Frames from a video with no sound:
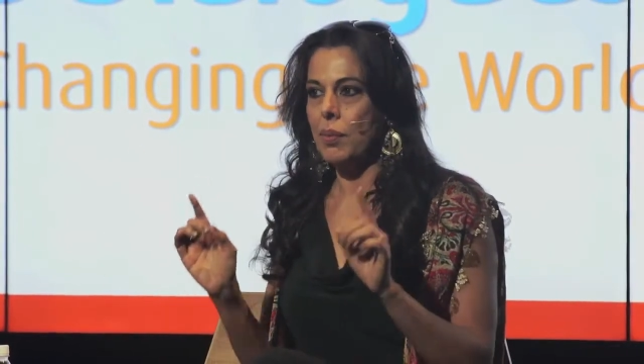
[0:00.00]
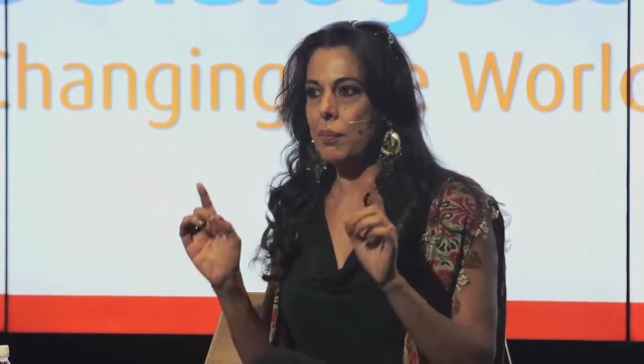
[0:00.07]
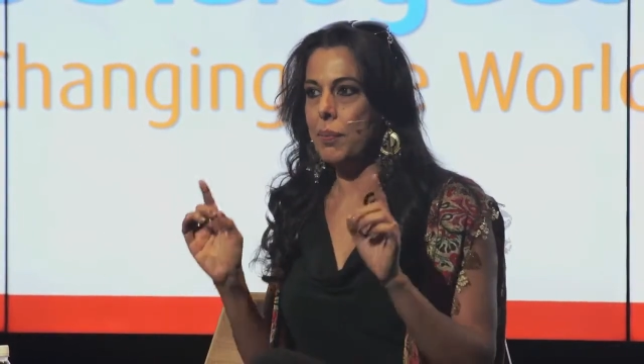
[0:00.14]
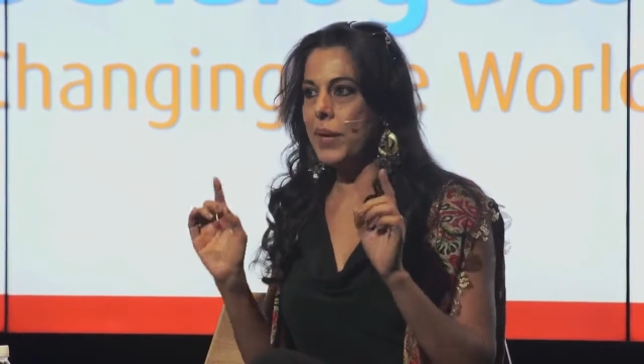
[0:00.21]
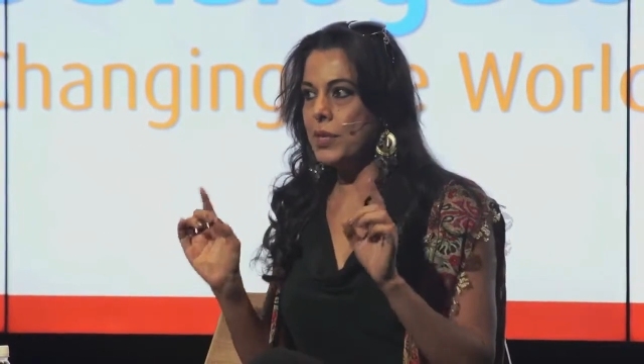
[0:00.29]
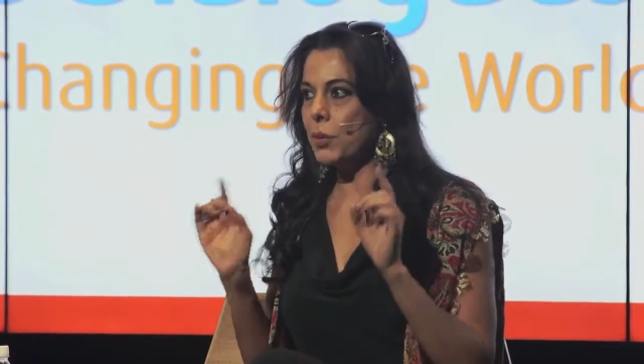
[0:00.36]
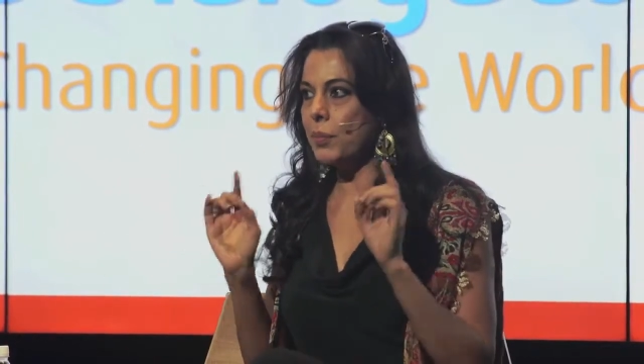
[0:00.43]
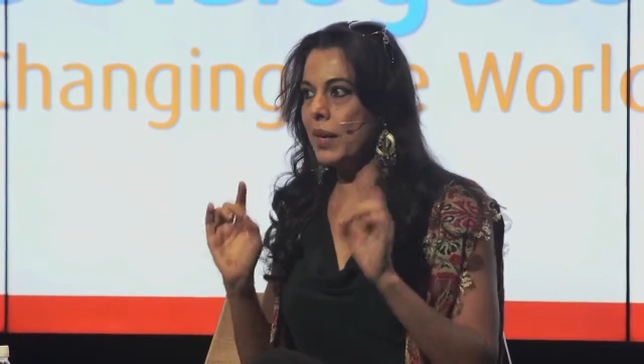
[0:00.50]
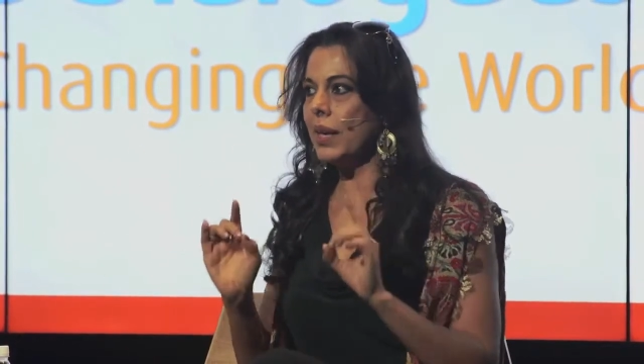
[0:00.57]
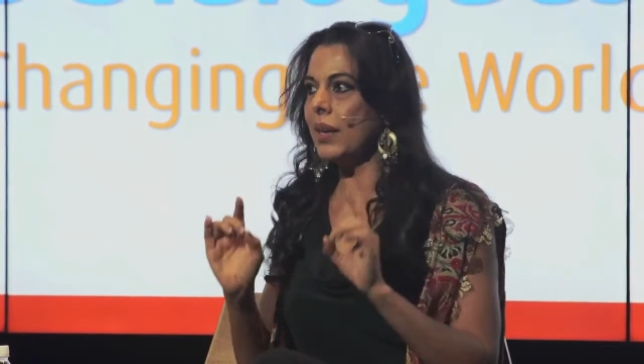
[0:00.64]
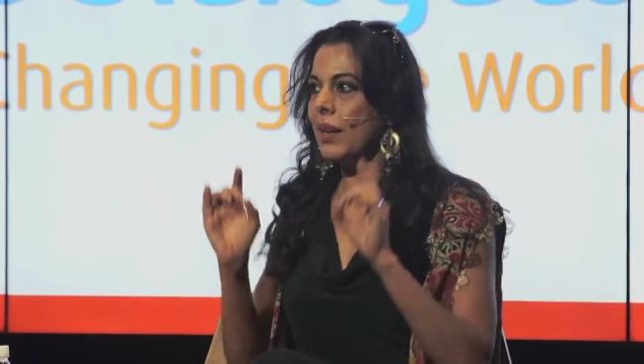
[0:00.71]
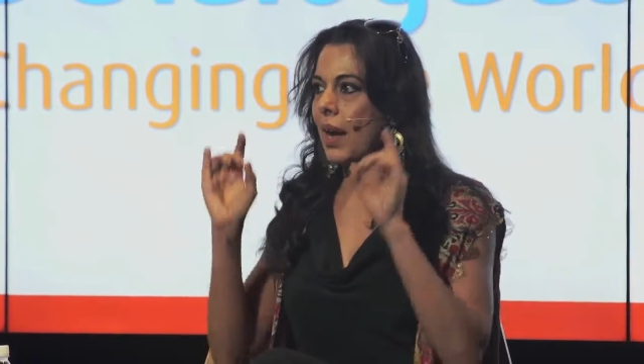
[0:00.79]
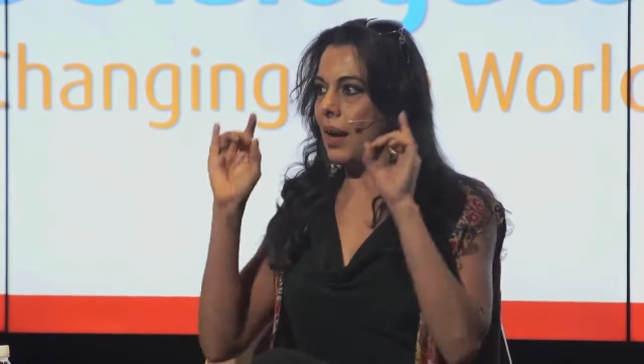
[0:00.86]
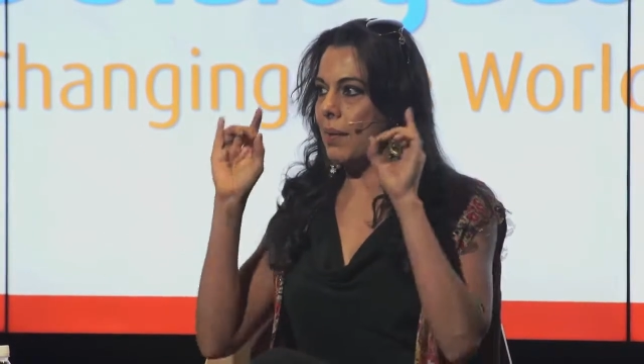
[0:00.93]
But to me,
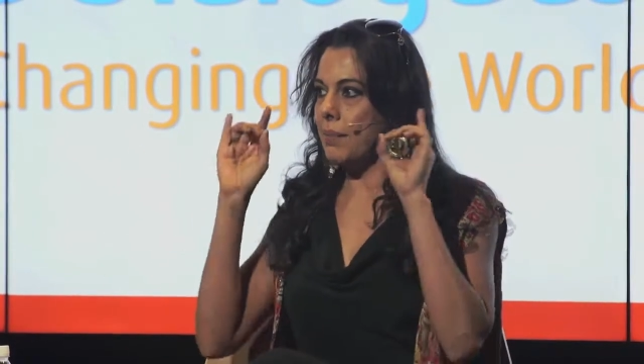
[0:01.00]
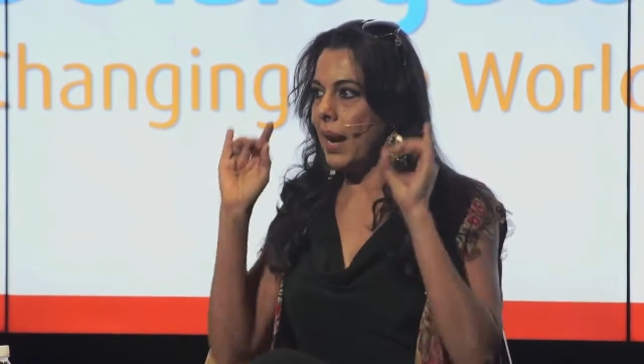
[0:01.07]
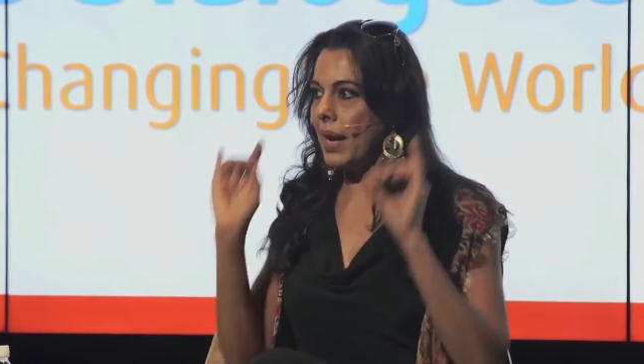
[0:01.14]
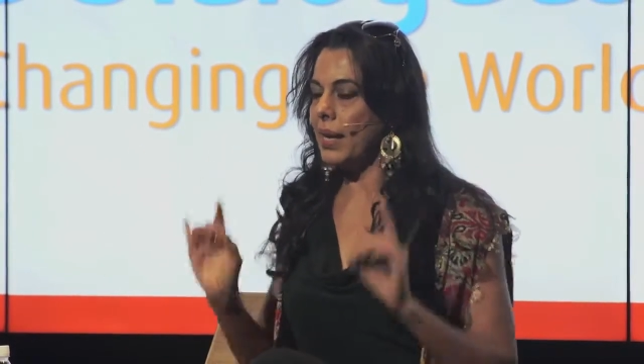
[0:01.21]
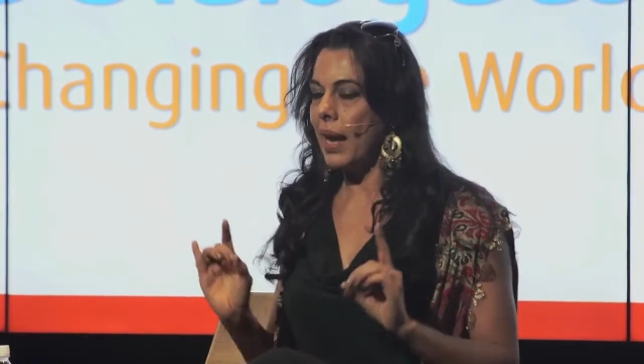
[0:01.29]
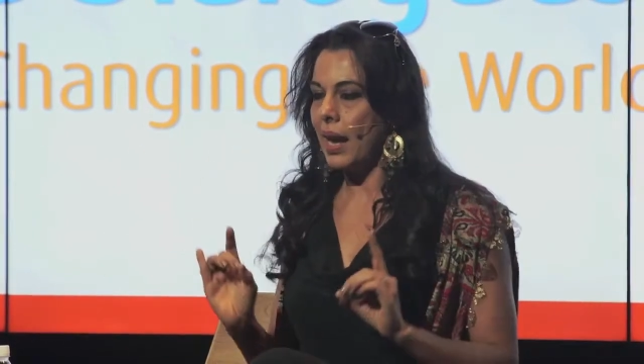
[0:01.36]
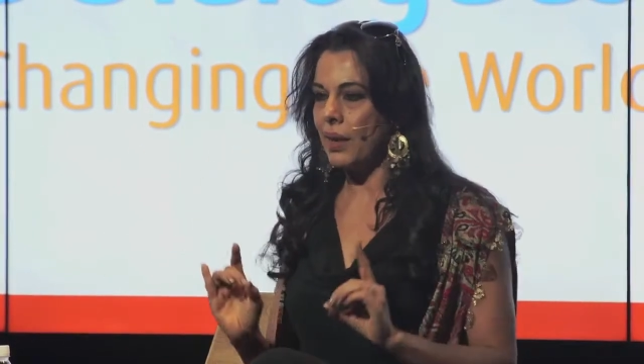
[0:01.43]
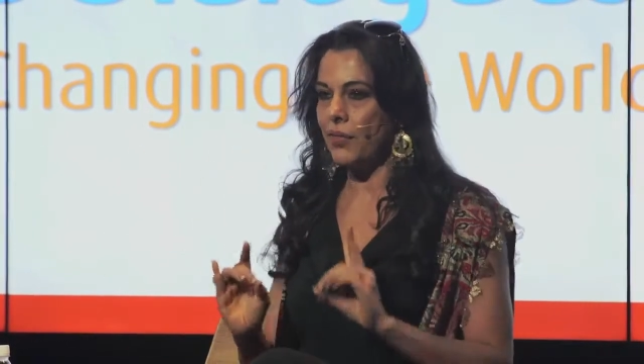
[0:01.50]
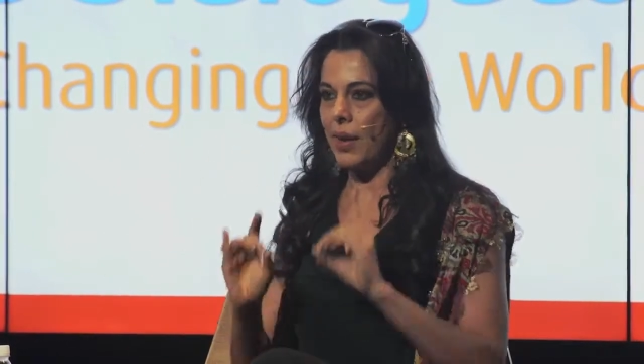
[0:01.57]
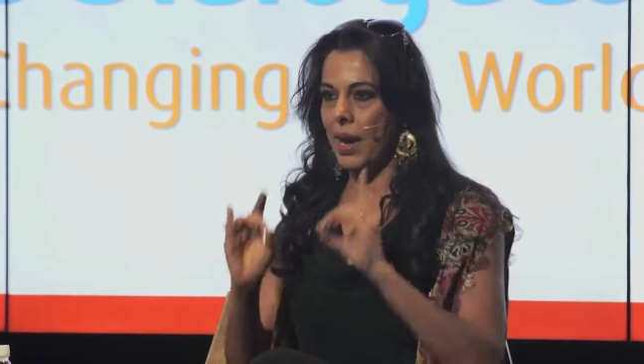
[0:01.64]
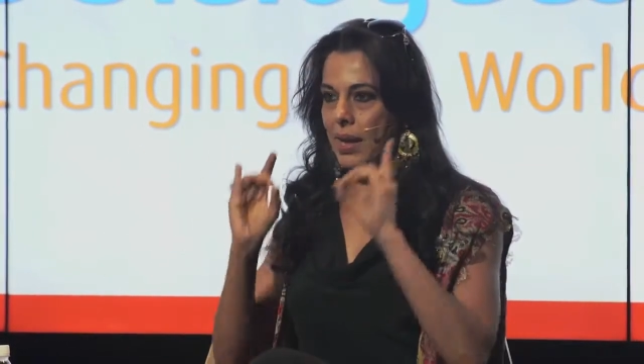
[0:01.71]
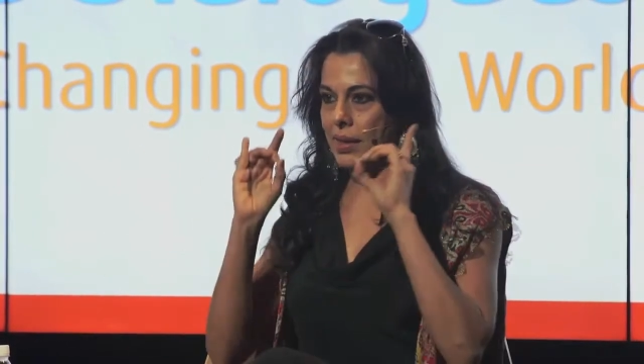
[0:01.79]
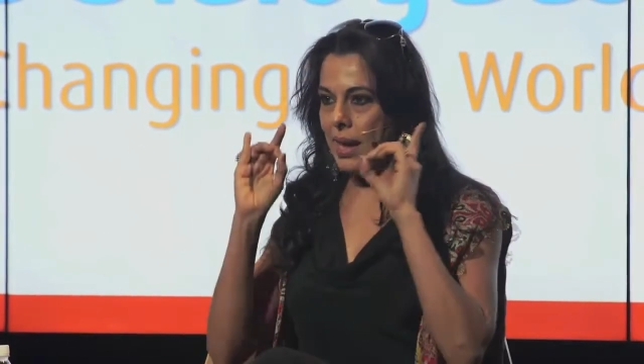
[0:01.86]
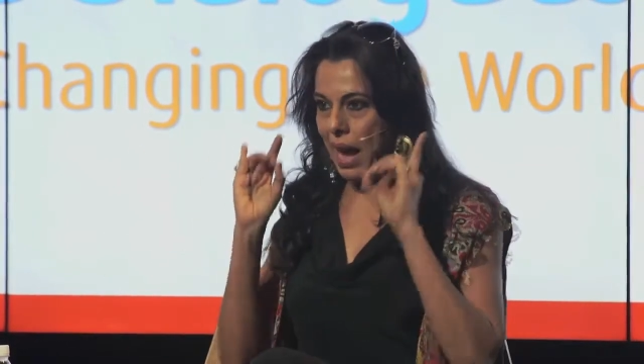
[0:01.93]
my life
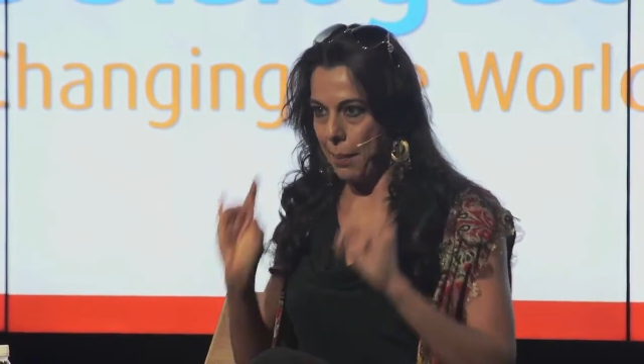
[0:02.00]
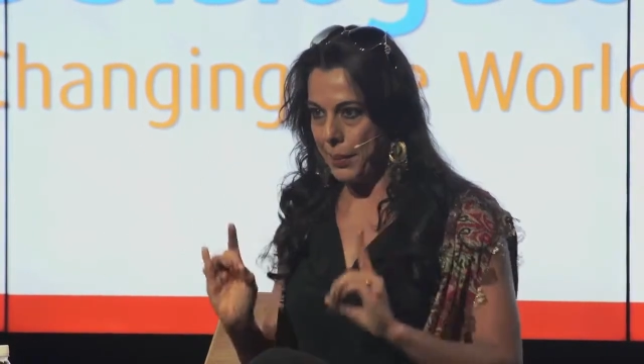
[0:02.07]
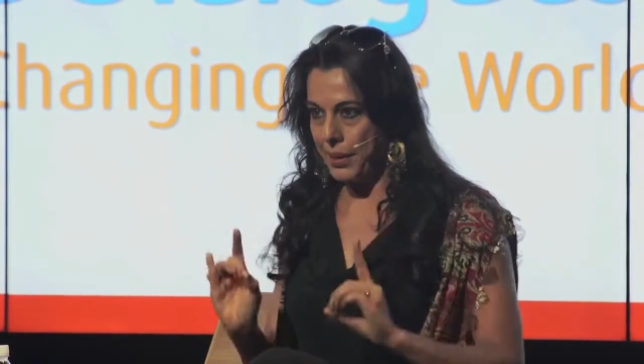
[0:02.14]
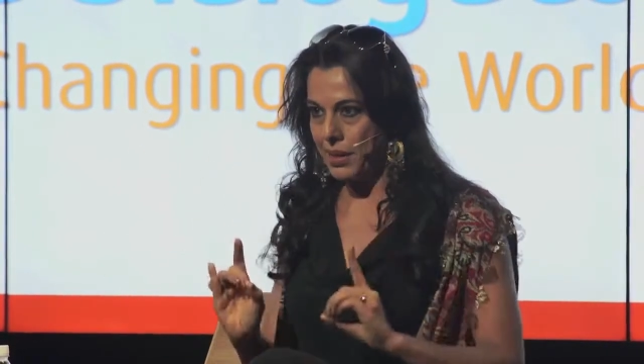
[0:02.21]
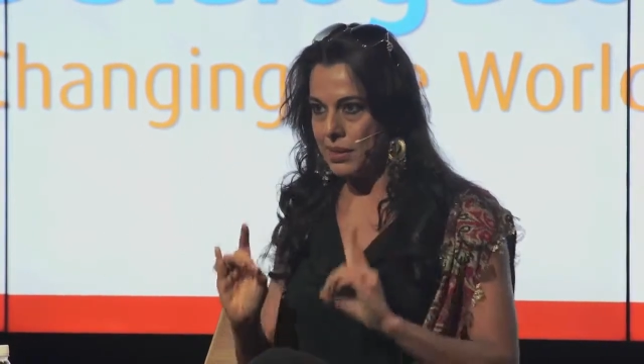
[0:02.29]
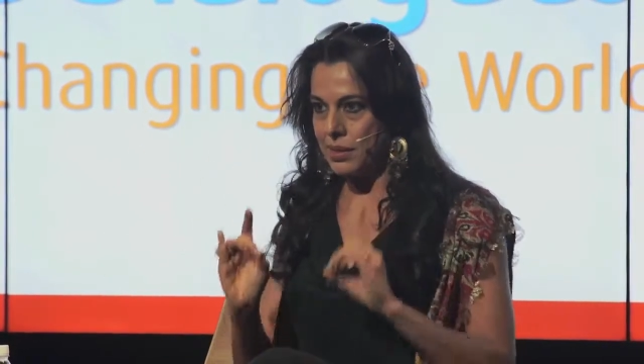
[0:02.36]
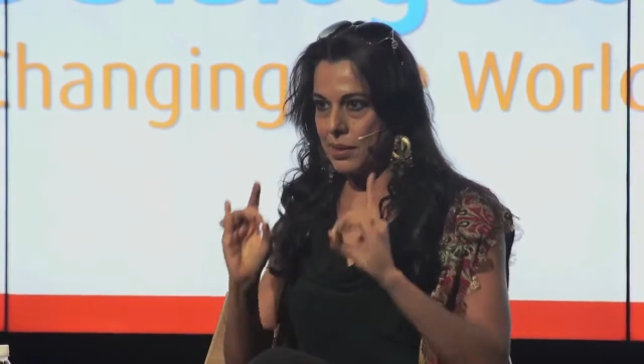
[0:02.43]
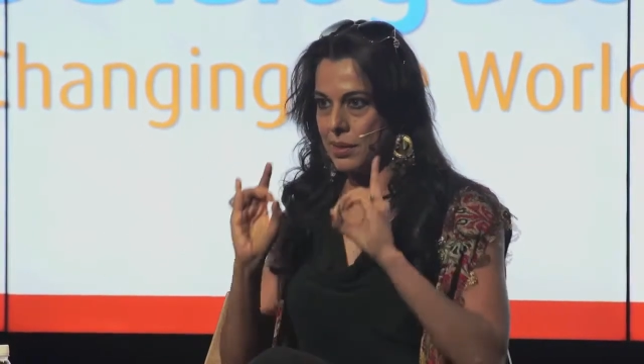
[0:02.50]
and the happiness